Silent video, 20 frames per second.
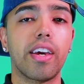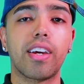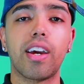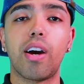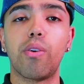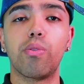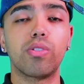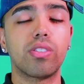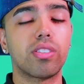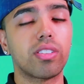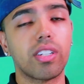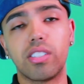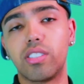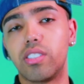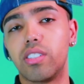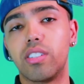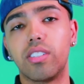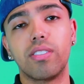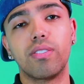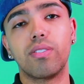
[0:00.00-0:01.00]
like I was
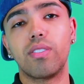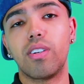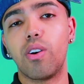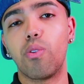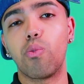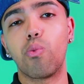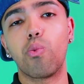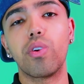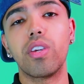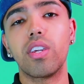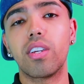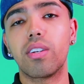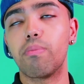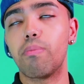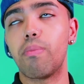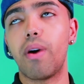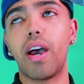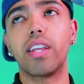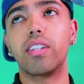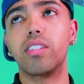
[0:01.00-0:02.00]
such a
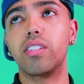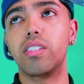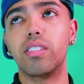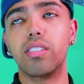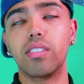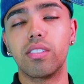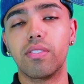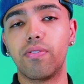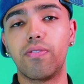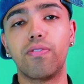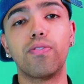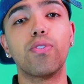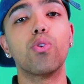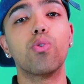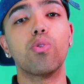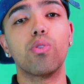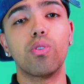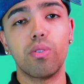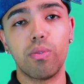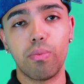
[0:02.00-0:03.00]
weak-minded
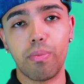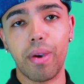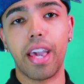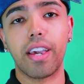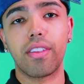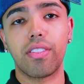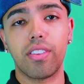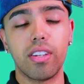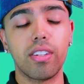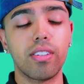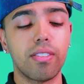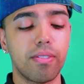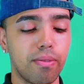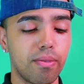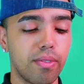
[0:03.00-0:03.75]
fool back then.